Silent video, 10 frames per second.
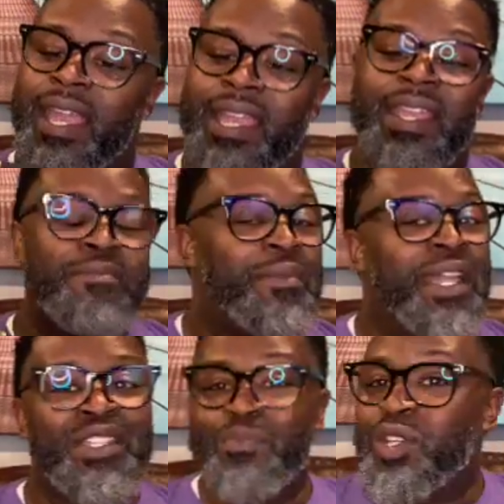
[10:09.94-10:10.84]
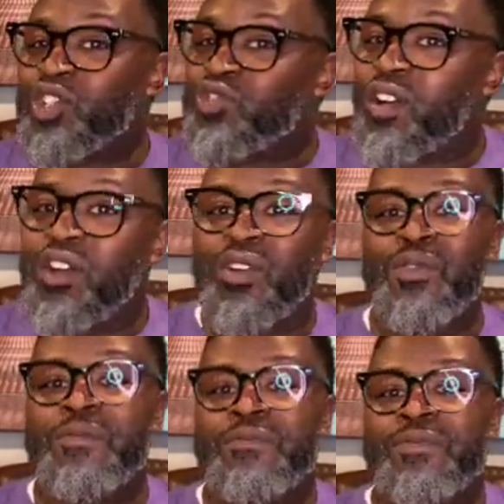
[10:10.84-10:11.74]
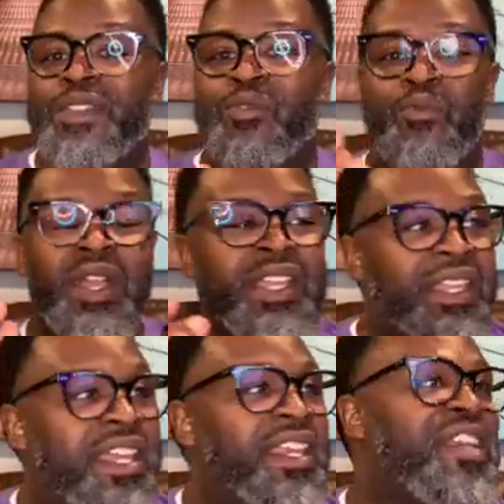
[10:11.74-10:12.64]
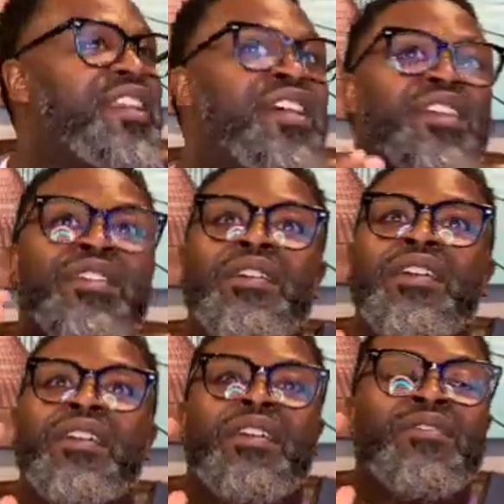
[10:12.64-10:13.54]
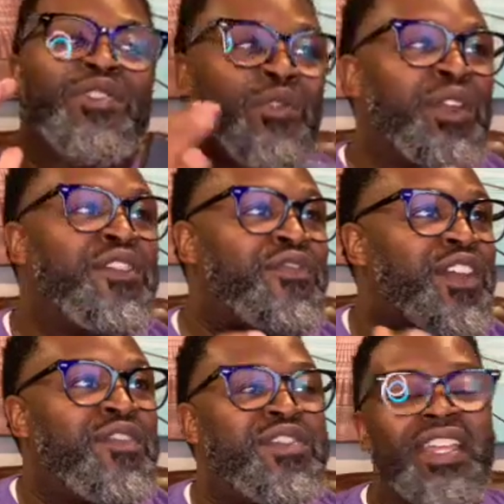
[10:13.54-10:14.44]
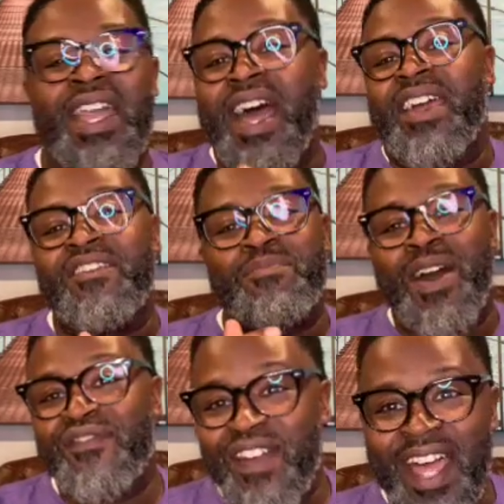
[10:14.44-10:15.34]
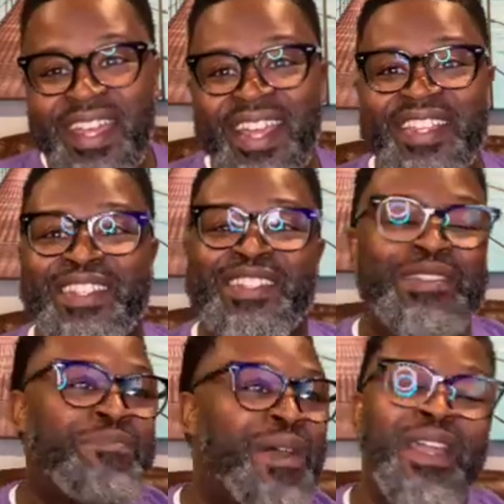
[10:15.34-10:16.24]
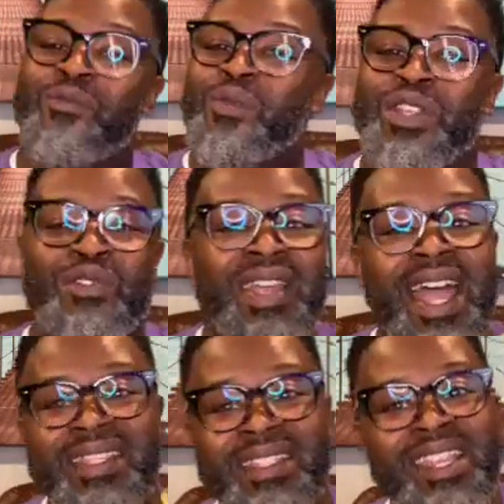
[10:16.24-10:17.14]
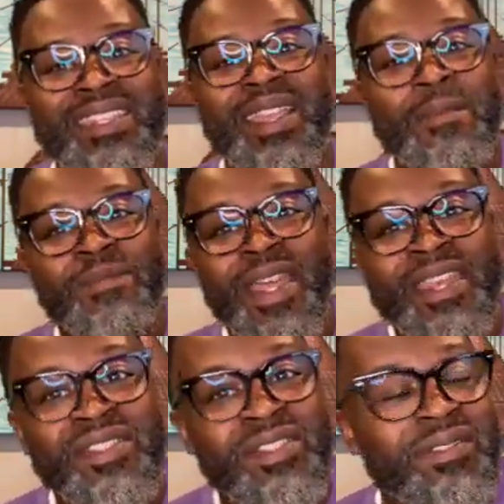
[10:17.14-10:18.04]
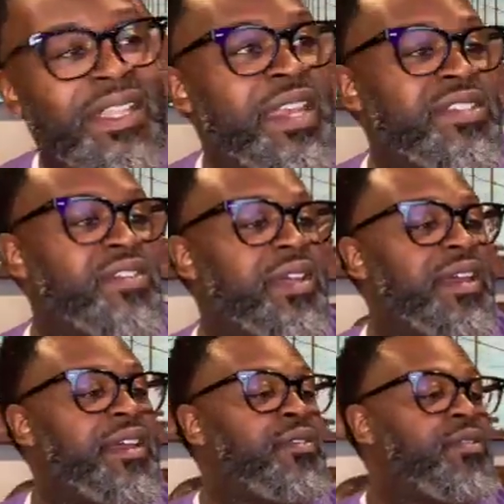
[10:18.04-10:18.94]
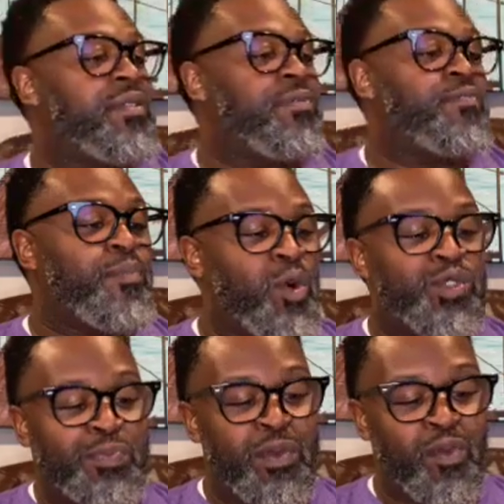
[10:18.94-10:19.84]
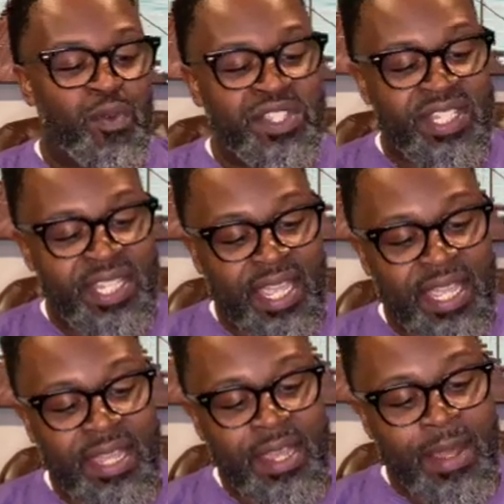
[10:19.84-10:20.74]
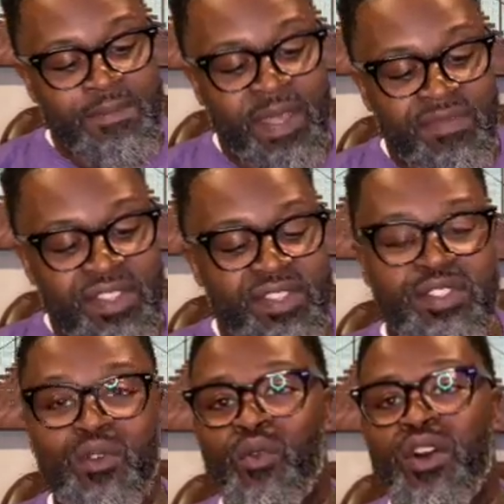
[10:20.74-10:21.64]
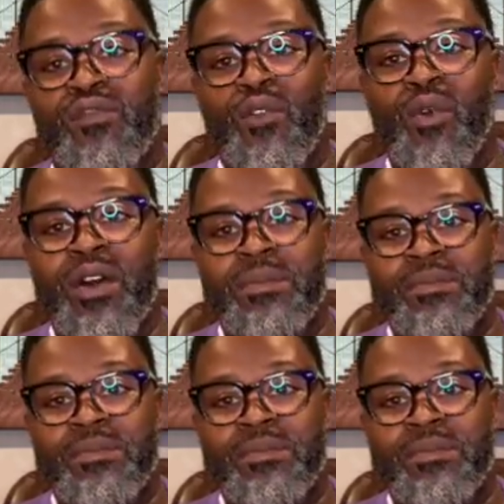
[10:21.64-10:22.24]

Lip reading: it makes me struggle with getting $350 out of my finances to pay when you got this. That is most people would say that this is a 1-for-1.